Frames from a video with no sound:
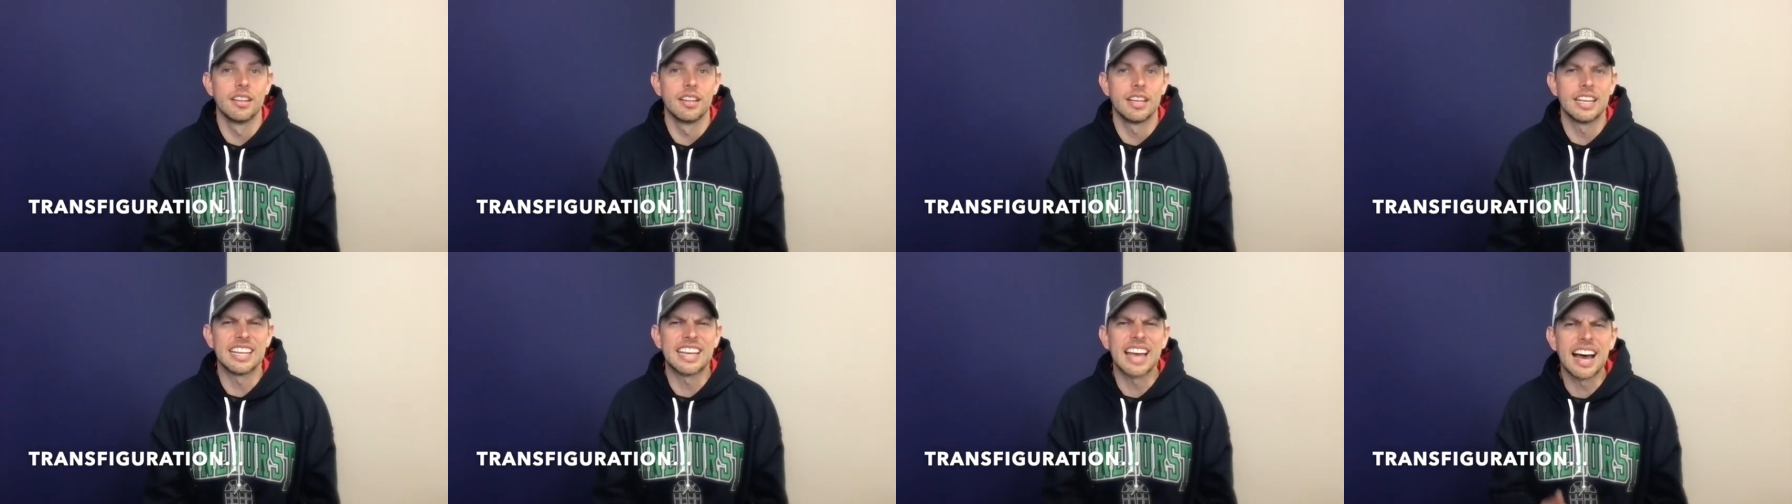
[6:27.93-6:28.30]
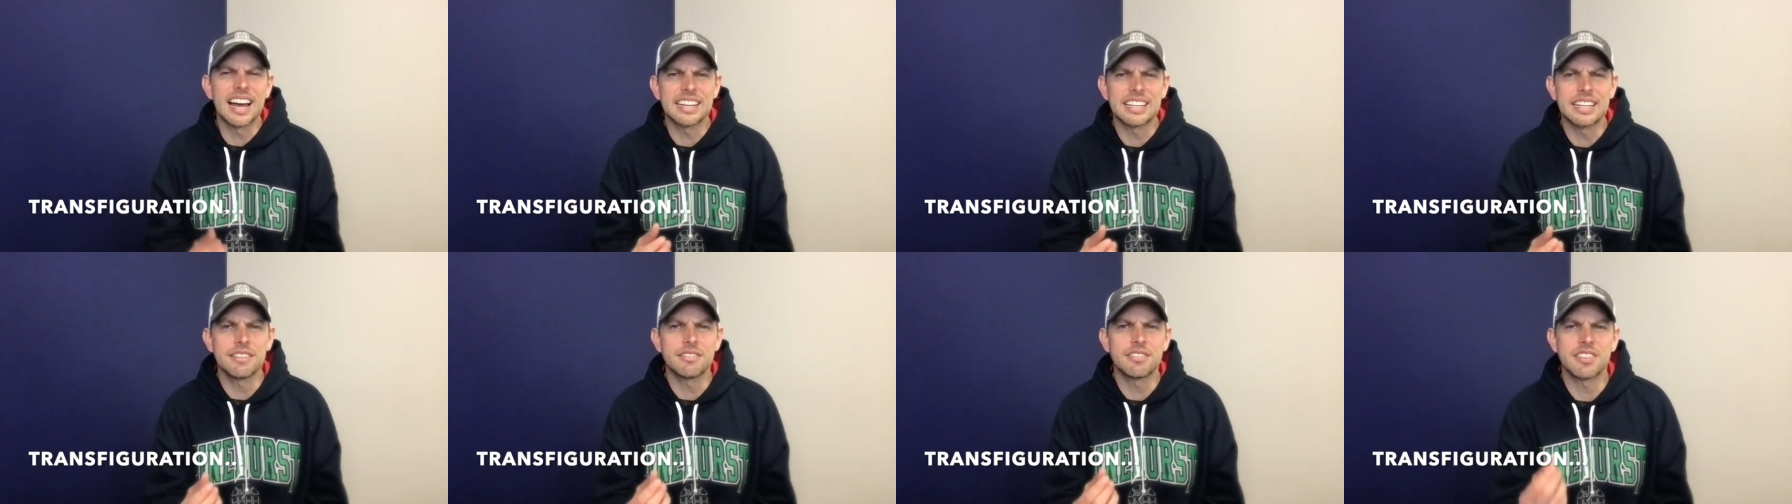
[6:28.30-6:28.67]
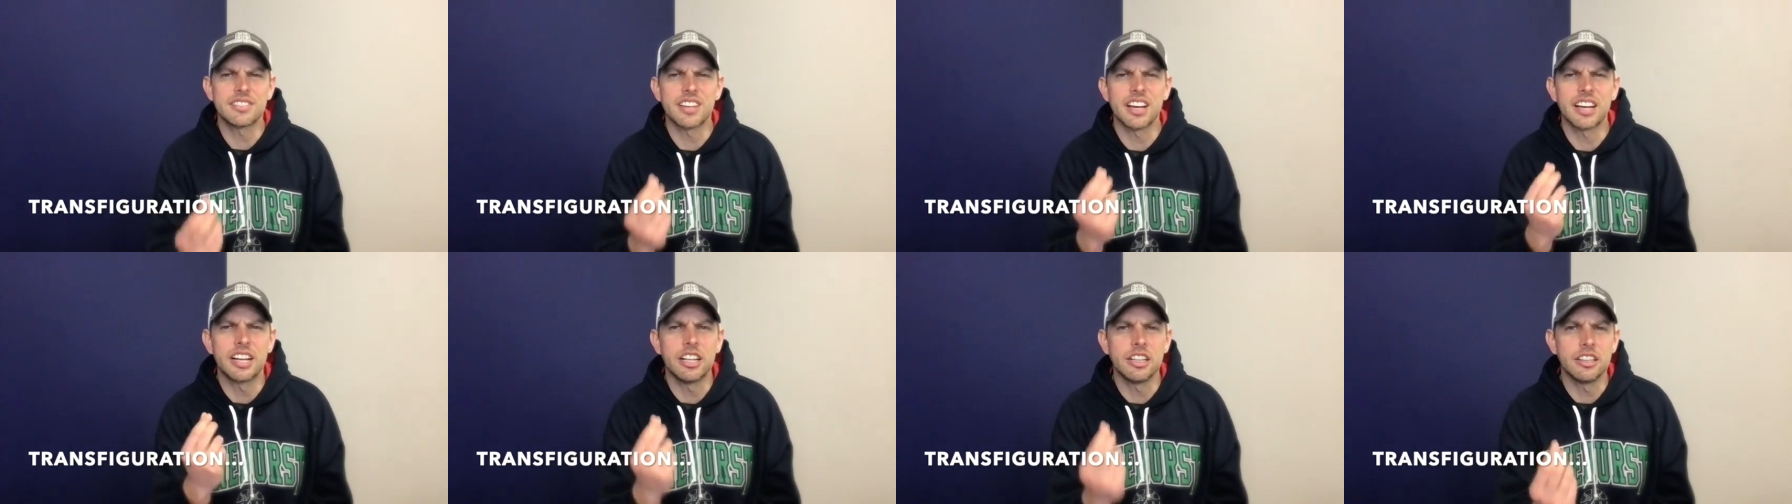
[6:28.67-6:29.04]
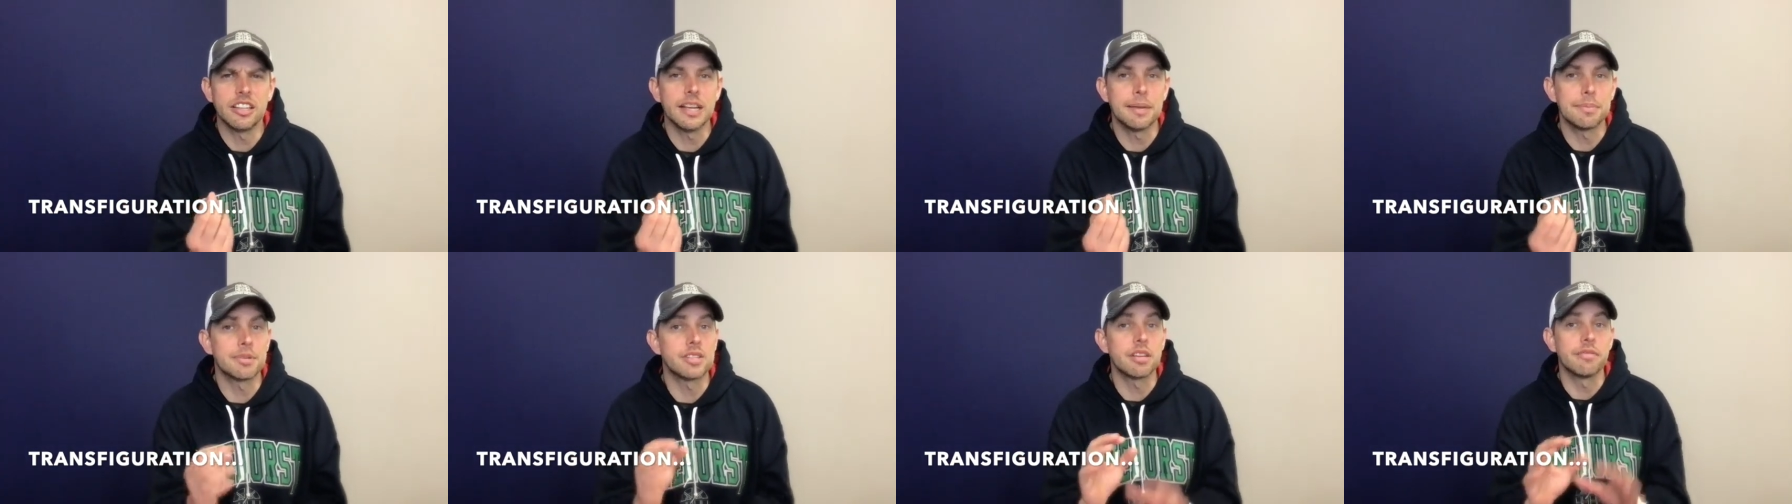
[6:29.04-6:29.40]
and God gives us a
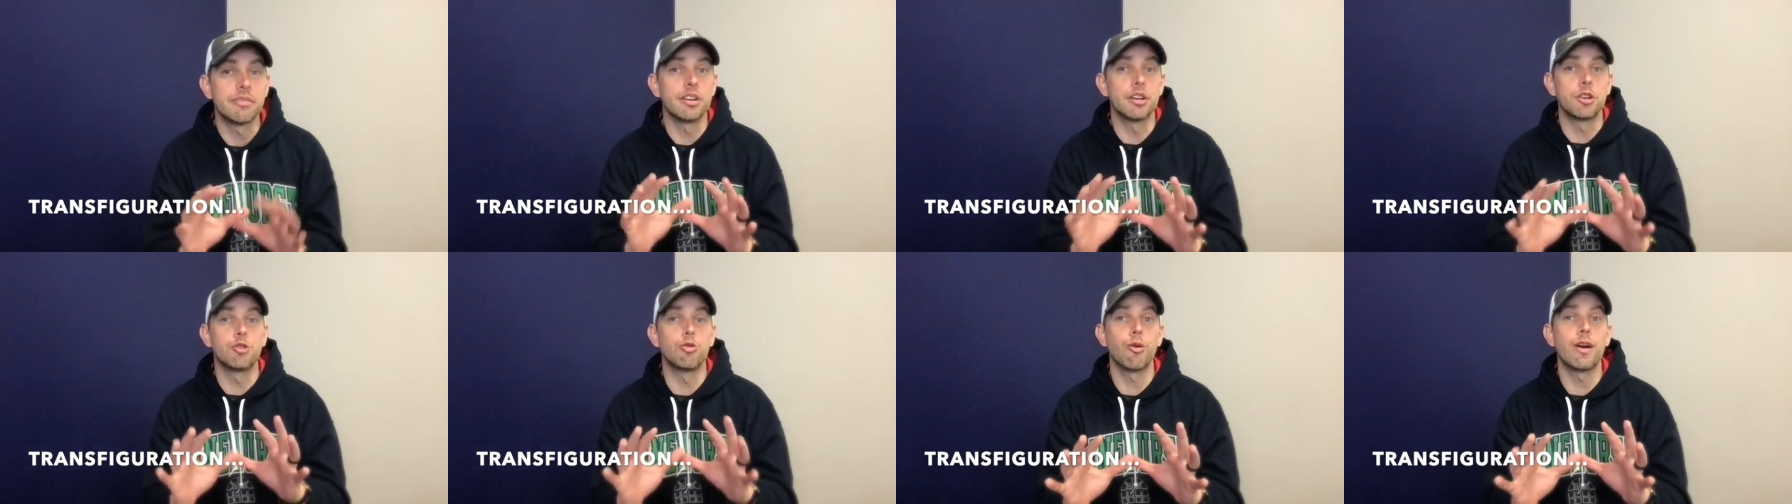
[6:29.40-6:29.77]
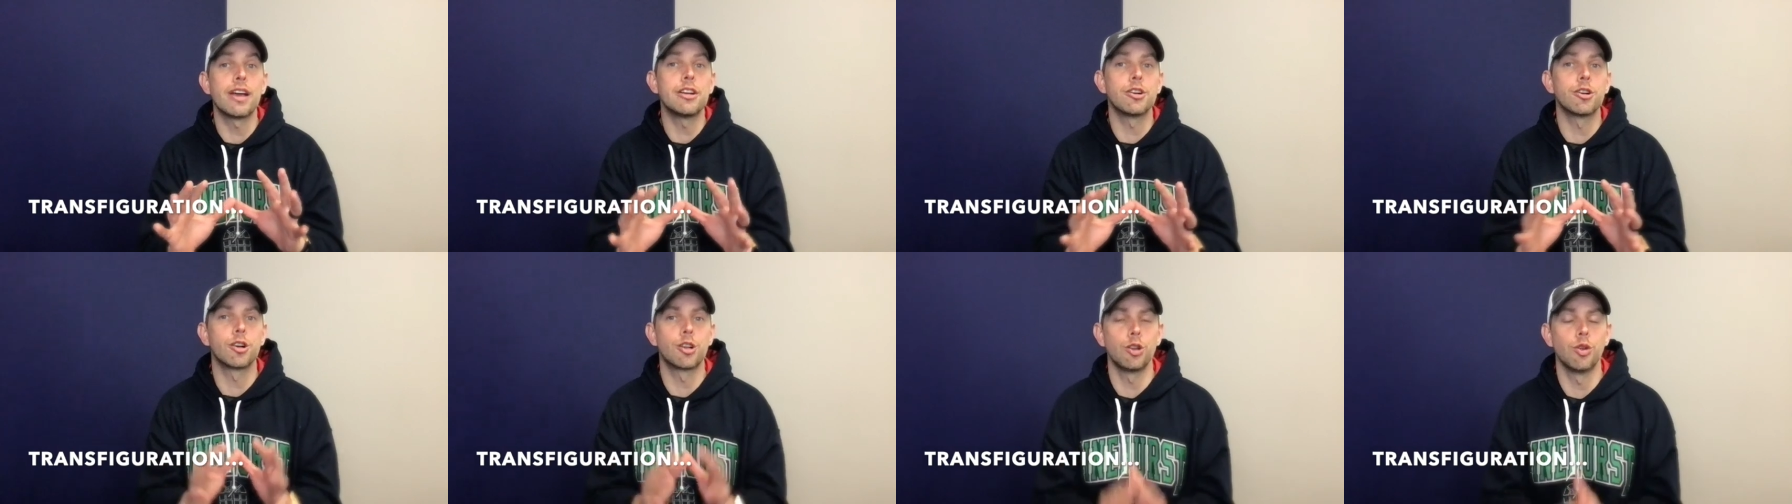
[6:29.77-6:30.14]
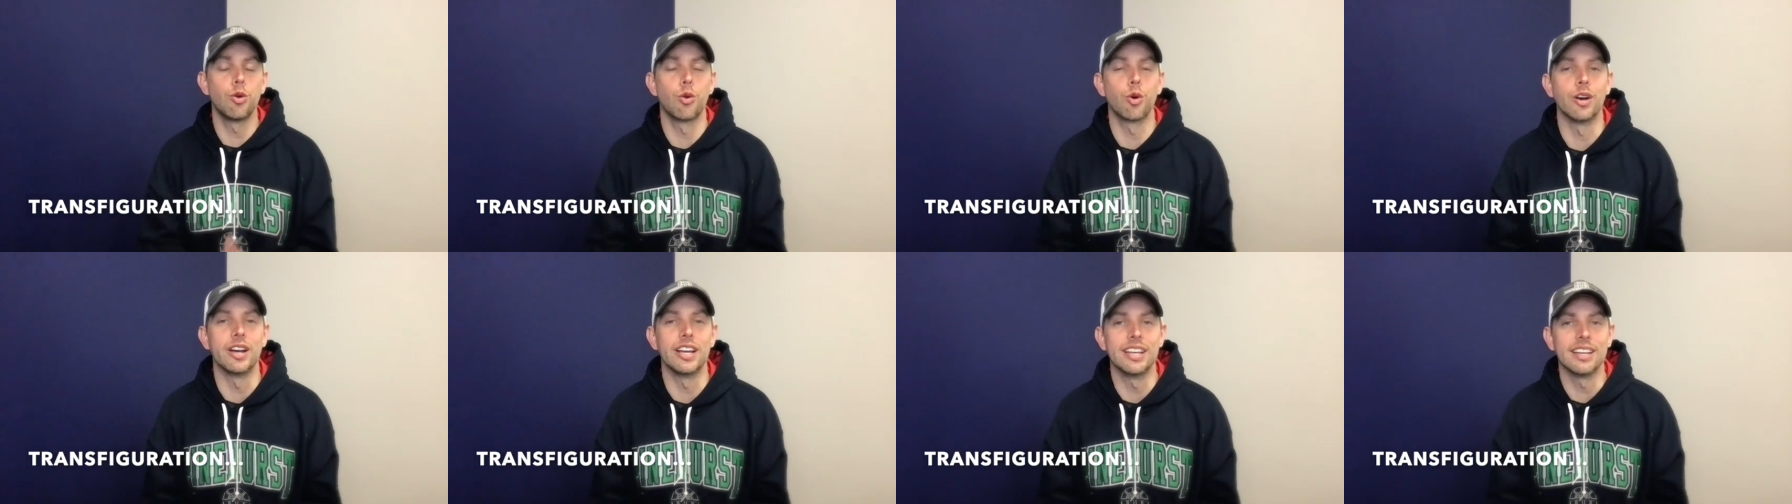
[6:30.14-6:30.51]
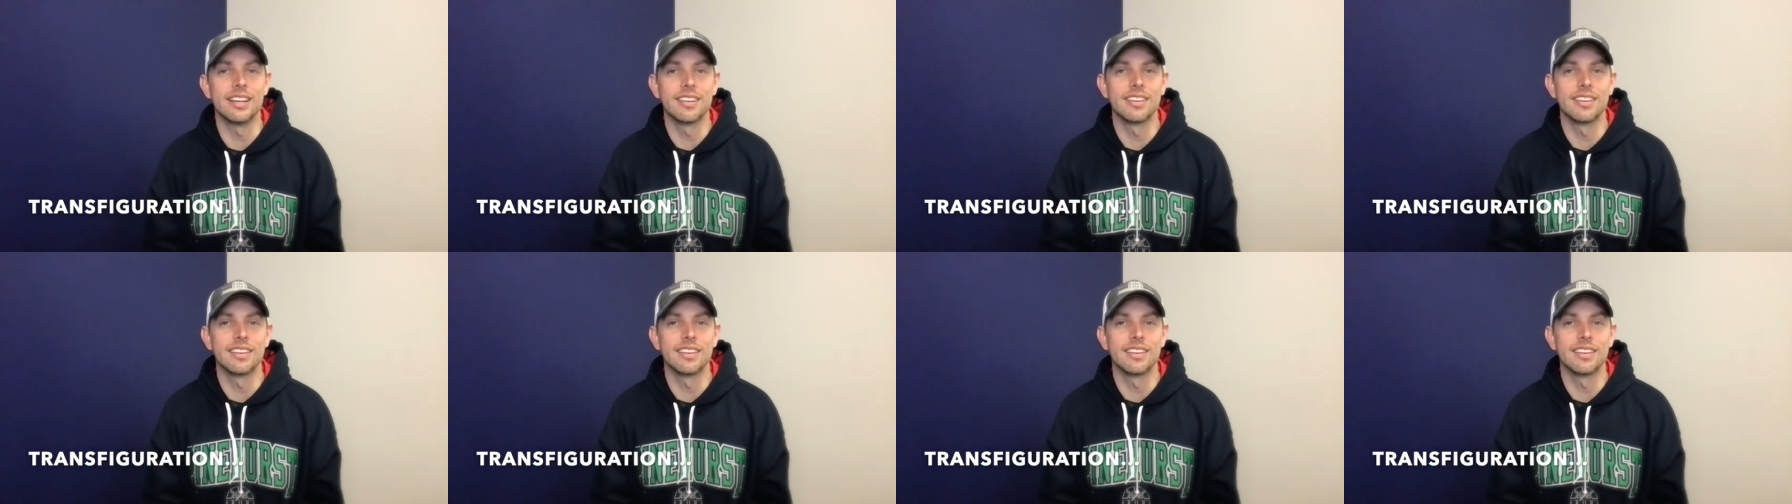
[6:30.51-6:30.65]
glimpse of a greater glory.